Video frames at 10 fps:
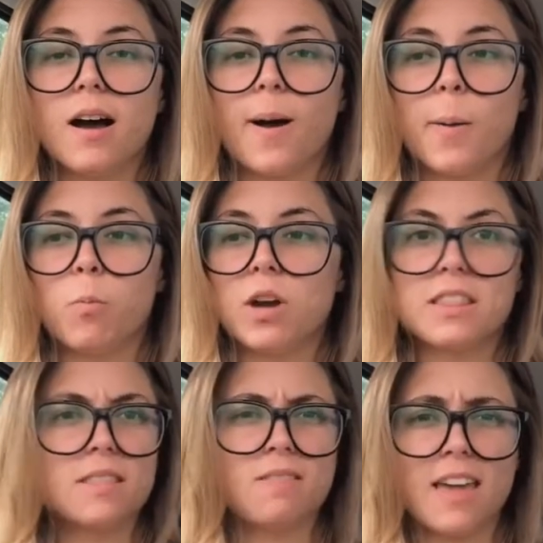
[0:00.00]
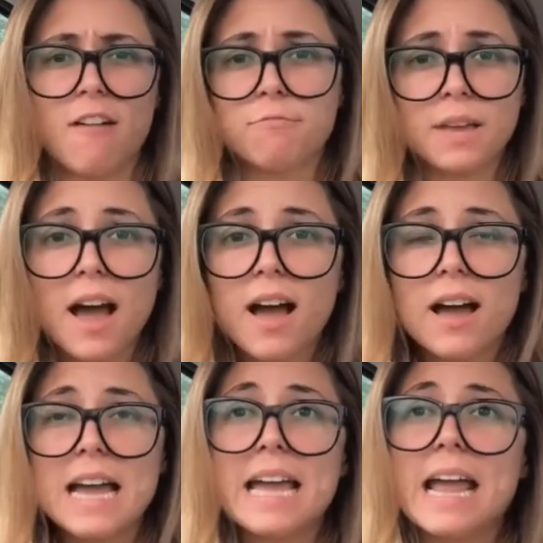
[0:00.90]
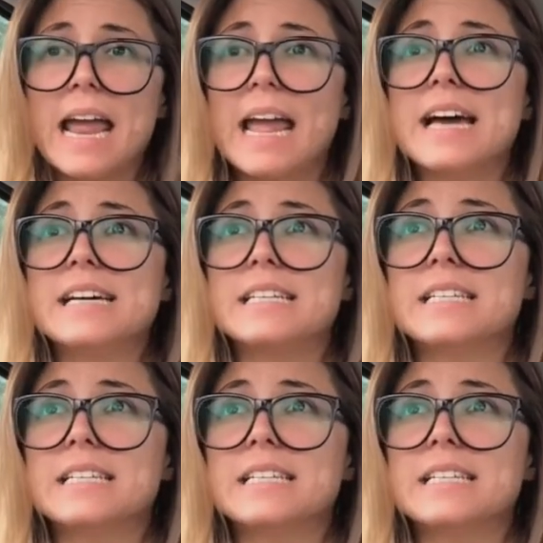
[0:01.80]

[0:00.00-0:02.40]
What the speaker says: with the FBI and